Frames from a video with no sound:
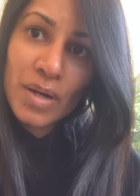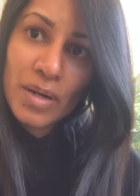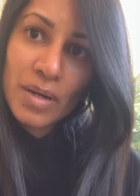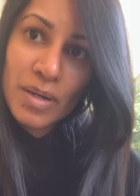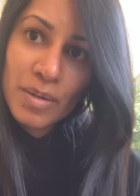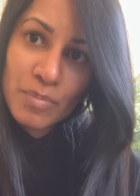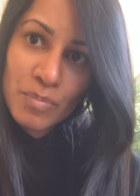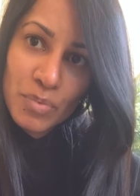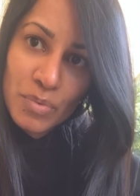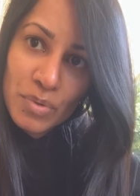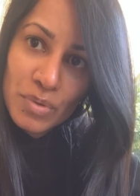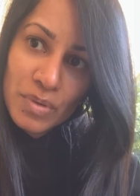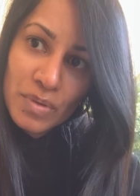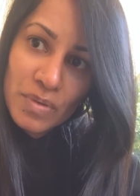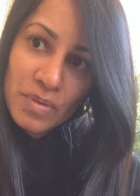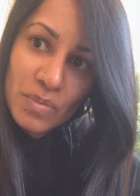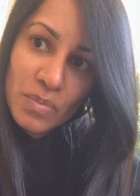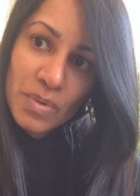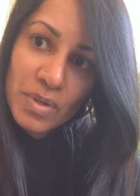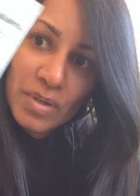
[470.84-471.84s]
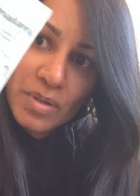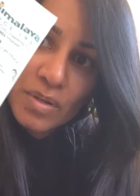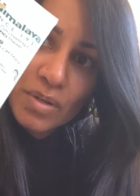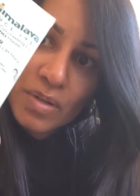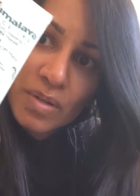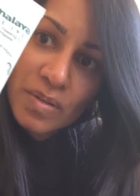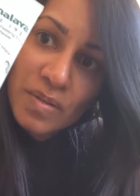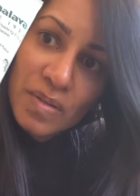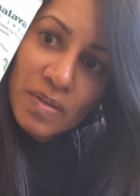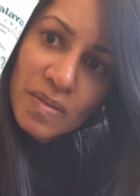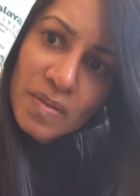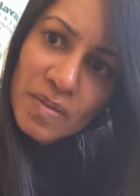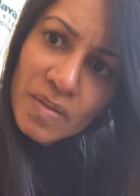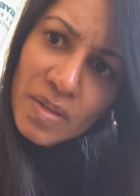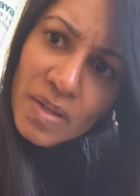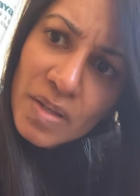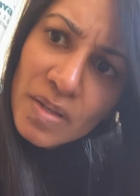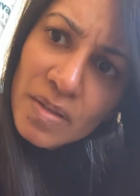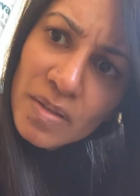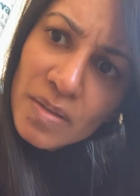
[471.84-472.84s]
I bought this one because it
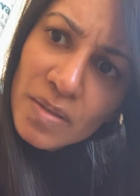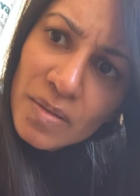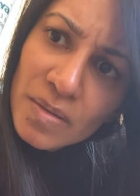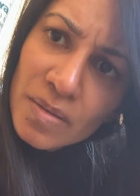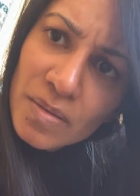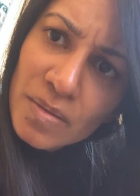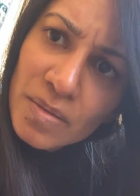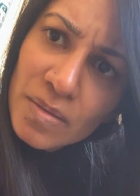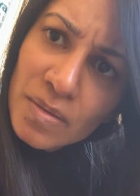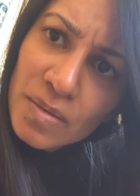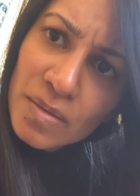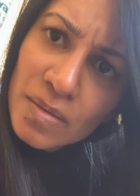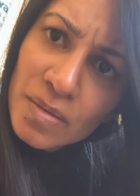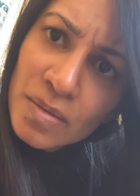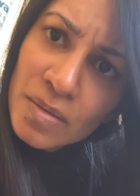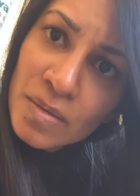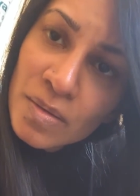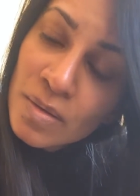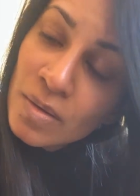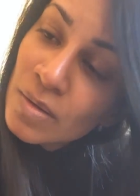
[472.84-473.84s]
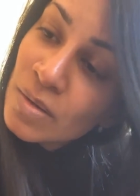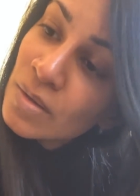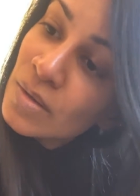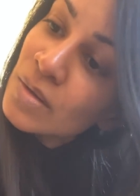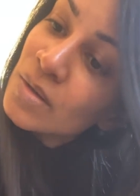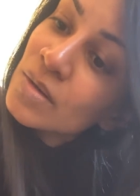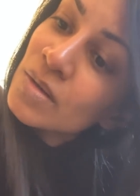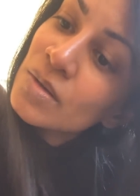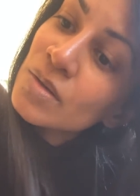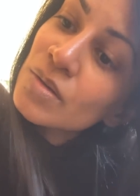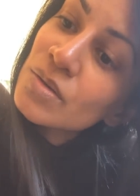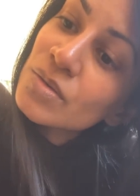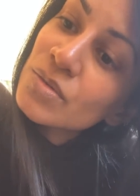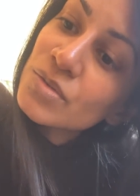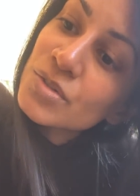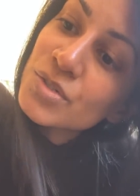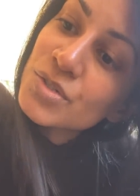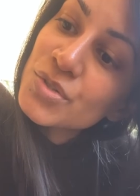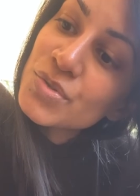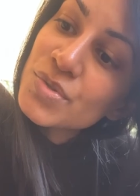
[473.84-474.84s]
says
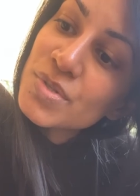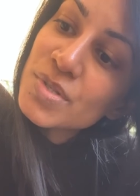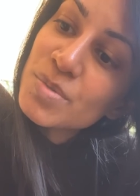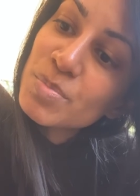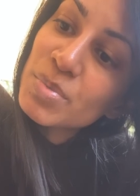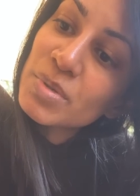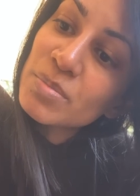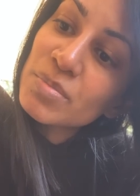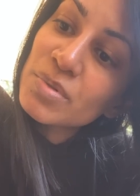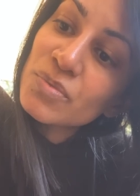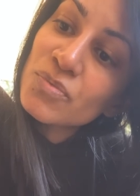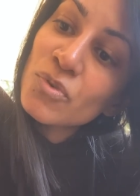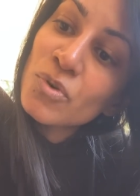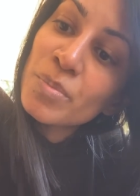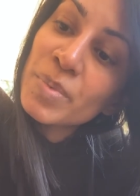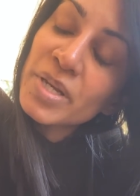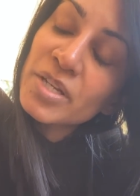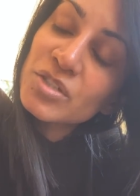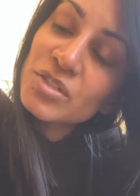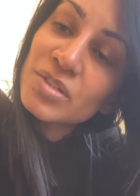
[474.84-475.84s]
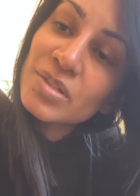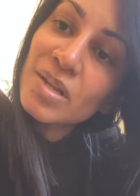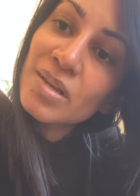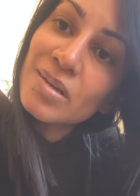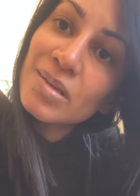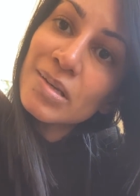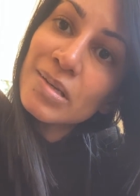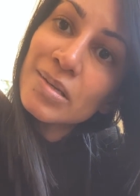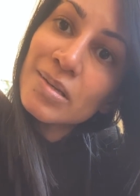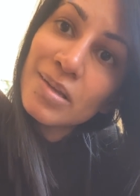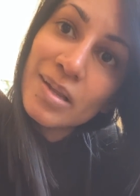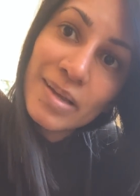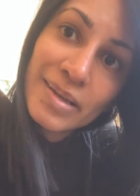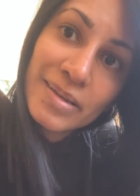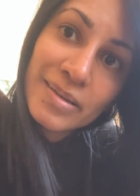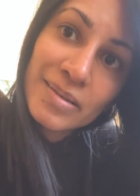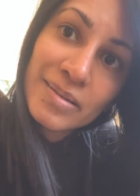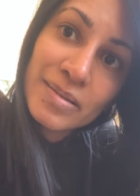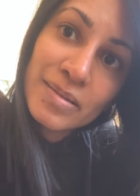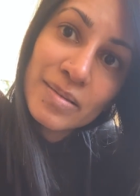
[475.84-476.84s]
reduces pimple formation and
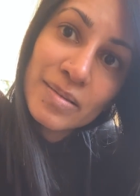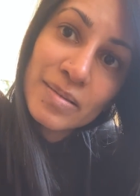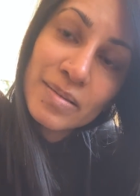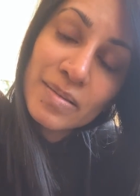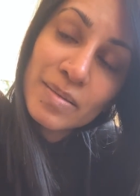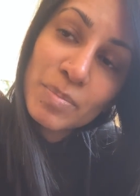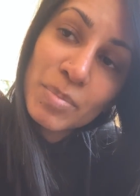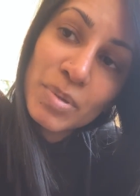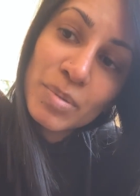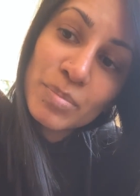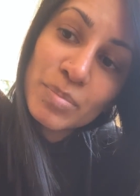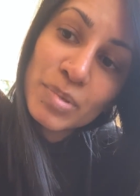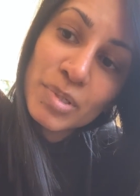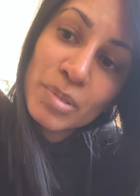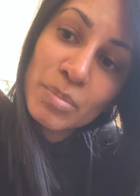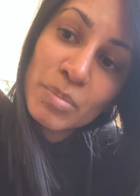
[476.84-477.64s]
lightens pimple